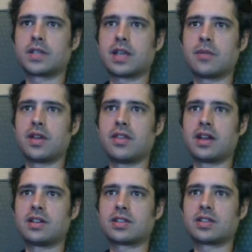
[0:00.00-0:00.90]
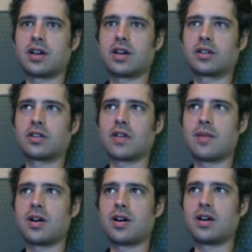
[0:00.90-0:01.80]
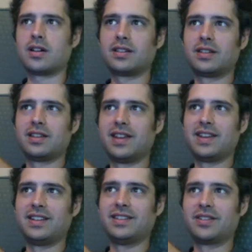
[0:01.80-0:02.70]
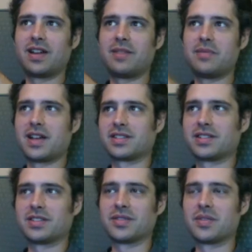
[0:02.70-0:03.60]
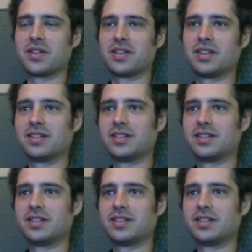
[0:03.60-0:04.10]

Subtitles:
same way that I just saw grandma in Grandmaster, the word,